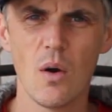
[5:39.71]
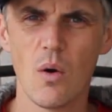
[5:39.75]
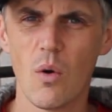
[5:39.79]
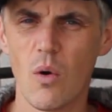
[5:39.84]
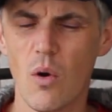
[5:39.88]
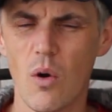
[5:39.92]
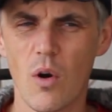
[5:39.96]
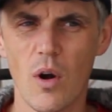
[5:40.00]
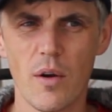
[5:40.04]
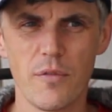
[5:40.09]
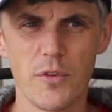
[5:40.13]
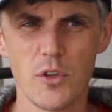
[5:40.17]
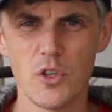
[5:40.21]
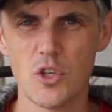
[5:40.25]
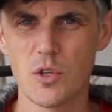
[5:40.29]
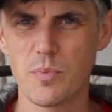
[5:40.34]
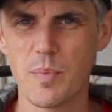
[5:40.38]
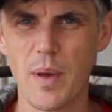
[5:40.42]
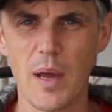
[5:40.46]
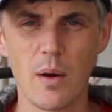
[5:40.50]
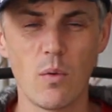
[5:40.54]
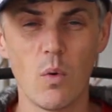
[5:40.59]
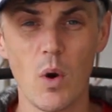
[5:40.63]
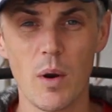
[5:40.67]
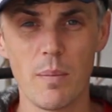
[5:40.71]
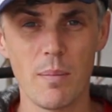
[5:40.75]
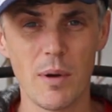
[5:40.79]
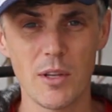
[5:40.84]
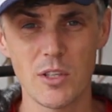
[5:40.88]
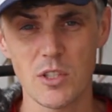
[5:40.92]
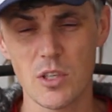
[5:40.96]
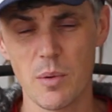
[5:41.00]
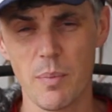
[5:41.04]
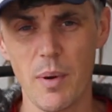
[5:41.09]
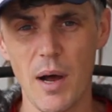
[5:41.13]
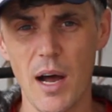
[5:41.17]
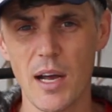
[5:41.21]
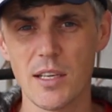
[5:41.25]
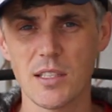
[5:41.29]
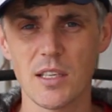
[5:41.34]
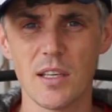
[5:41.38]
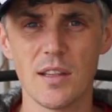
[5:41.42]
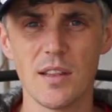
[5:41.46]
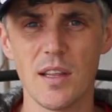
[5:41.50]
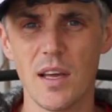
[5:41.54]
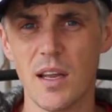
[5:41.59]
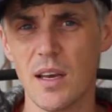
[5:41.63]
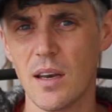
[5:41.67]
or if you just paid 1 month's
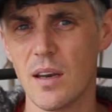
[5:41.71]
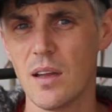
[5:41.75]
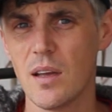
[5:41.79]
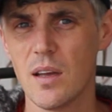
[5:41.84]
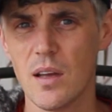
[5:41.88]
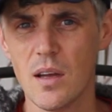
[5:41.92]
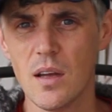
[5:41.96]
deposit, then